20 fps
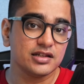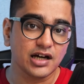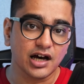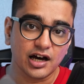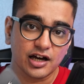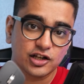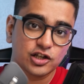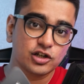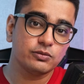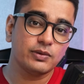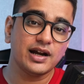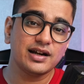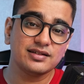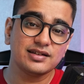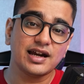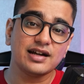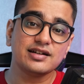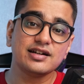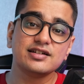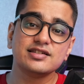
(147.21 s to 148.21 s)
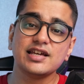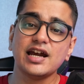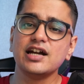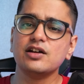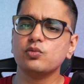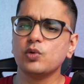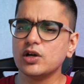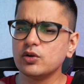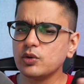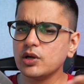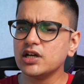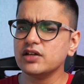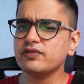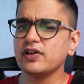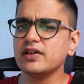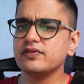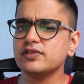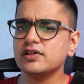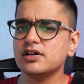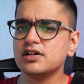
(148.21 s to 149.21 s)
The argument that it's at
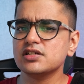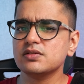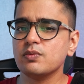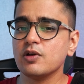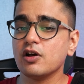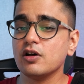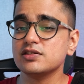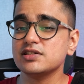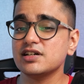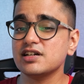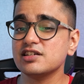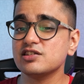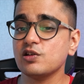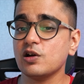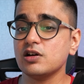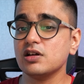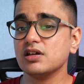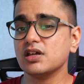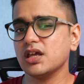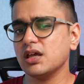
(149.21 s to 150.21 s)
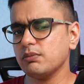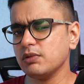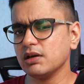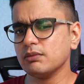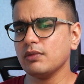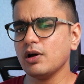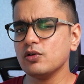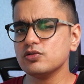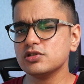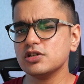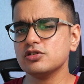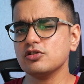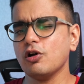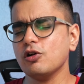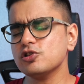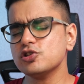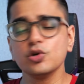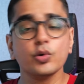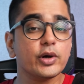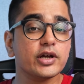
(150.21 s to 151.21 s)
125Hz because it is not a gaming mouse is
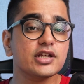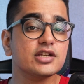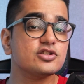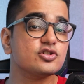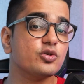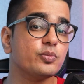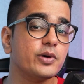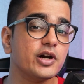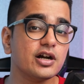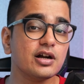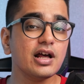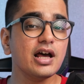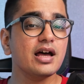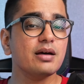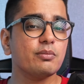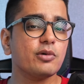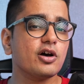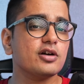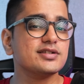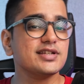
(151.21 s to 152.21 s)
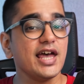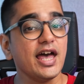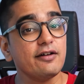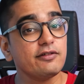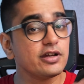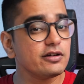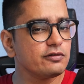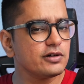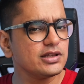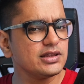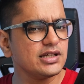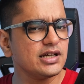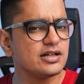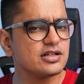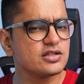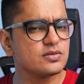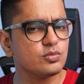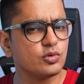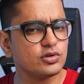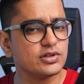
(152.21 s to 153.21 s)
also very stupid, because everyone needs
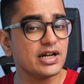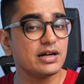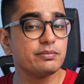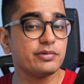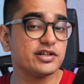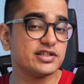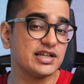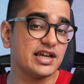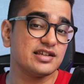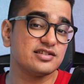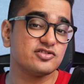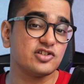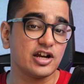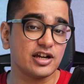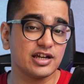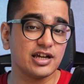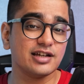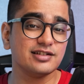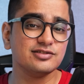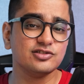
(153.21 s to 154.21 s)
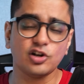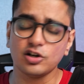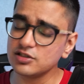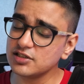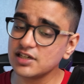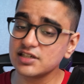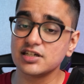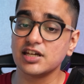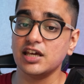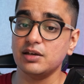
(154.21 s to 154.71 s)
smooth and precise tracking, not just